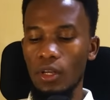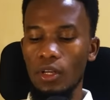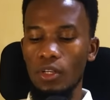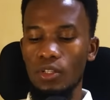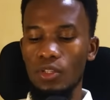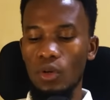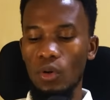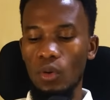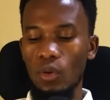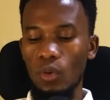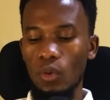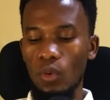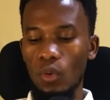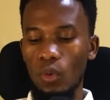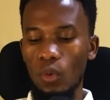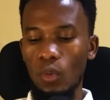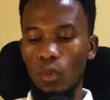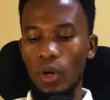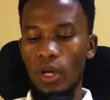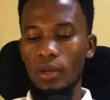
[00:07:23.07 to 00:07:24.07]
So
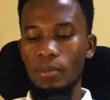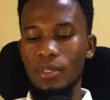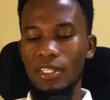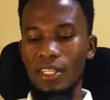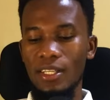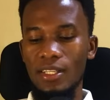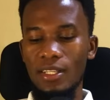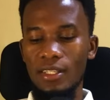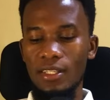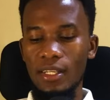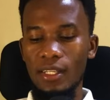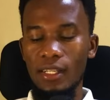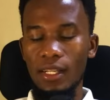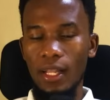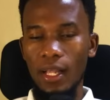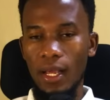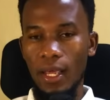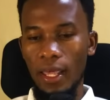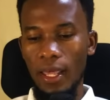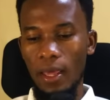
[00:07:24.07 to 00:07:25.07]
when Mister Cecil
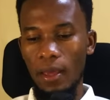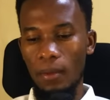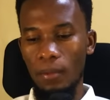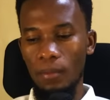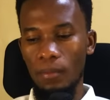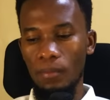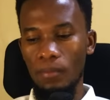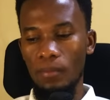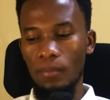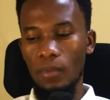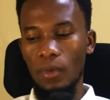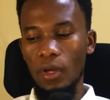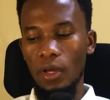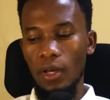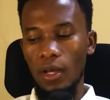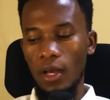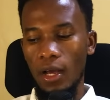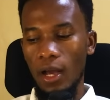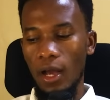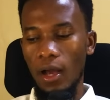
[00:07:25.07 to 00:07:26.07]
came,
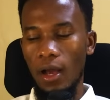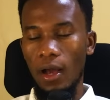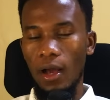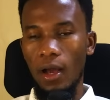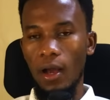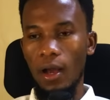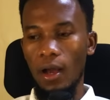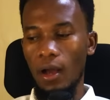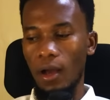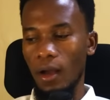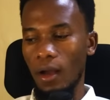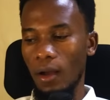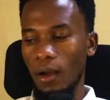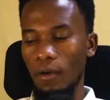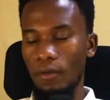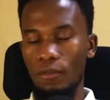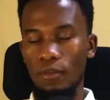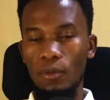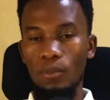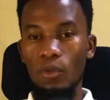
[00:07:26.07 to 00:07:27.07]
Uh,
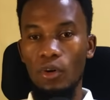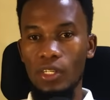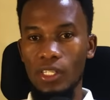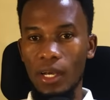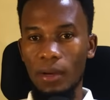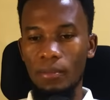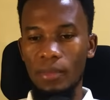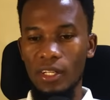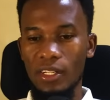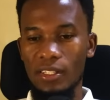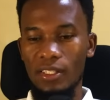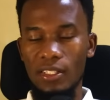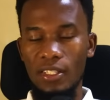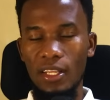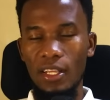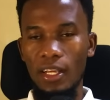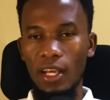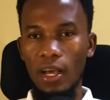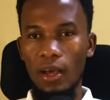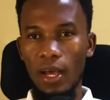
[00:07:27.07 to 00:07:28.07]
from what I've been
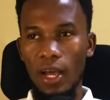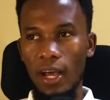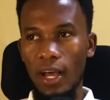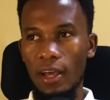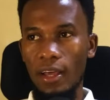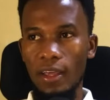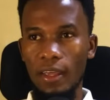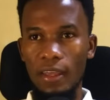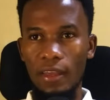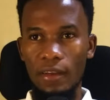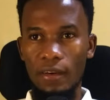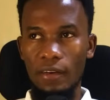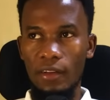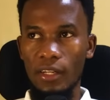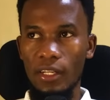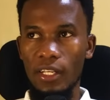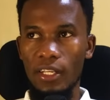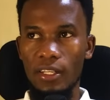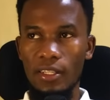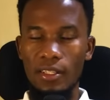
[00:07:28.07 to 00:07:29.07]
seeing and
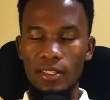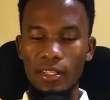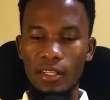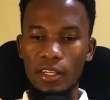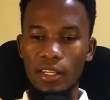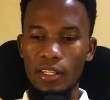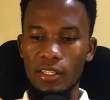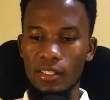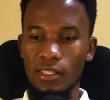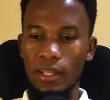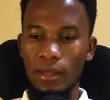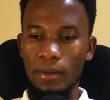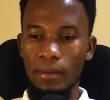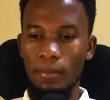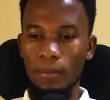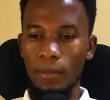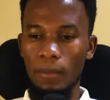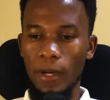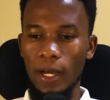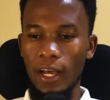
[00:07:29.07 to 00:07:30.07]
hearing, is he's the
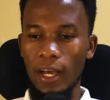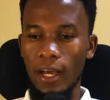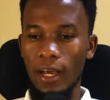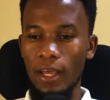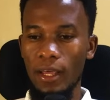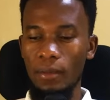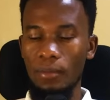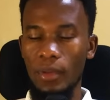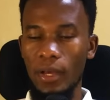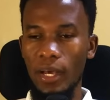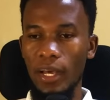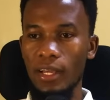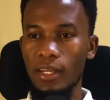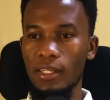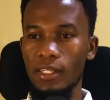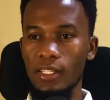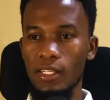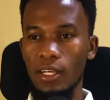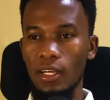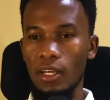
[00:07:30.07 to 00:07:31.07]
guy
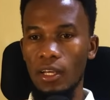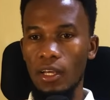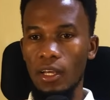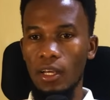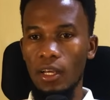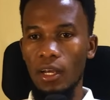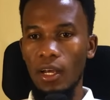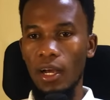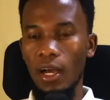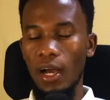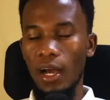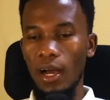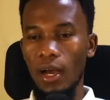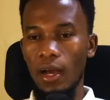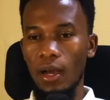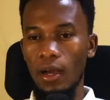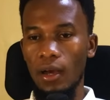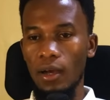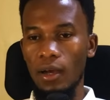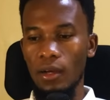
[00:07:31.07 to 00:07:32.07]
behind
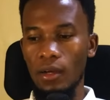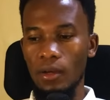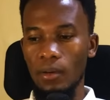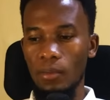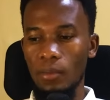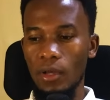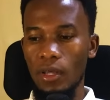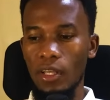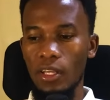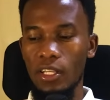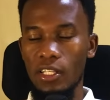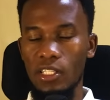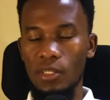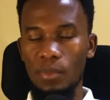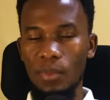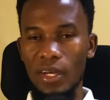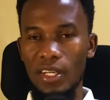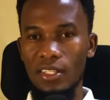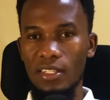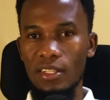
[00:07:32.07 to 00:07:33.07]
uh, It's
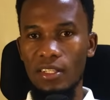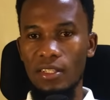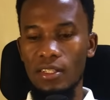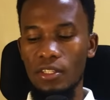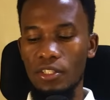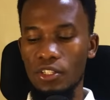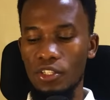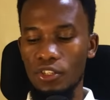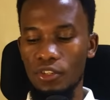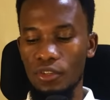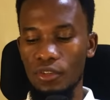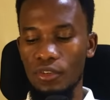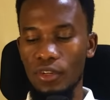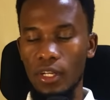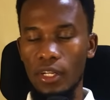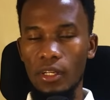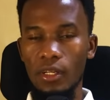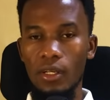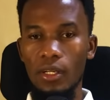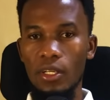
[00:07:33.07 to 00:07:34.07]
Passy's
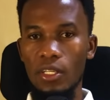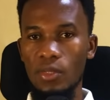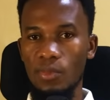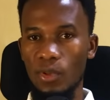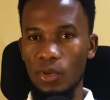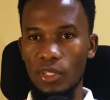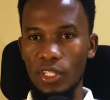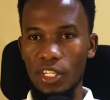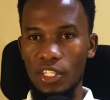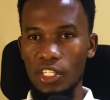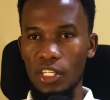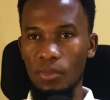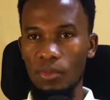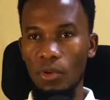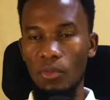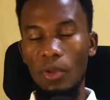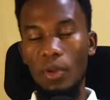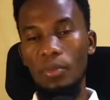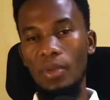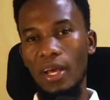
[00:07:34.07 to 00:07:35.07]
children sponsorship,
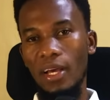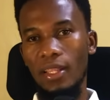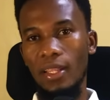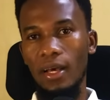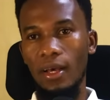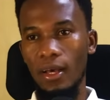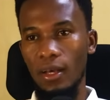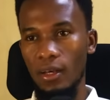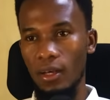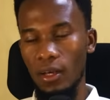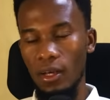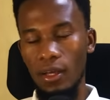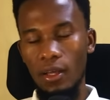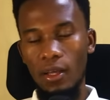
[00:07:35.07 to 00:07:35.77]
or maybe other